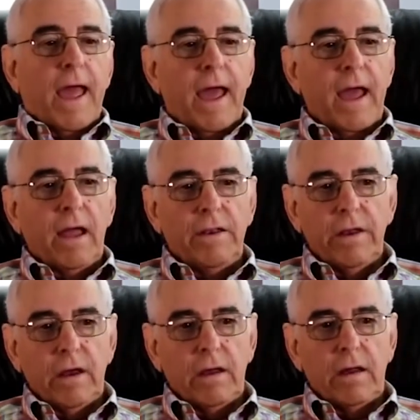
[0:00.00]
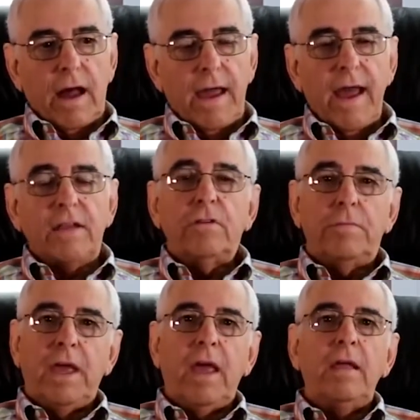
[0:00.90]
And I
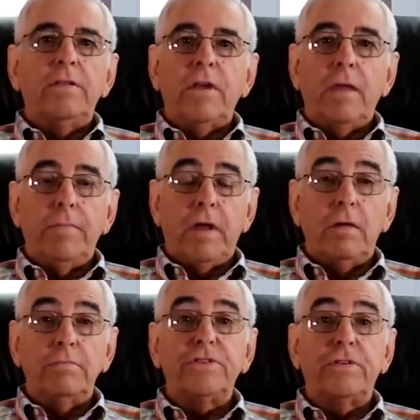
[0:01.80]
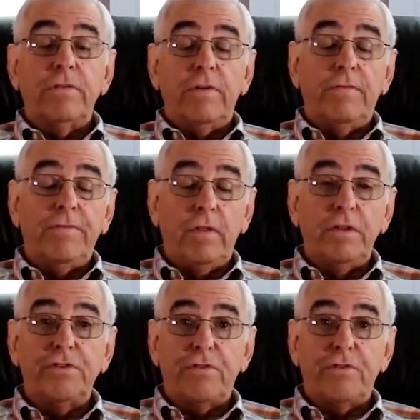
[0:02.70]
actually began to become feeling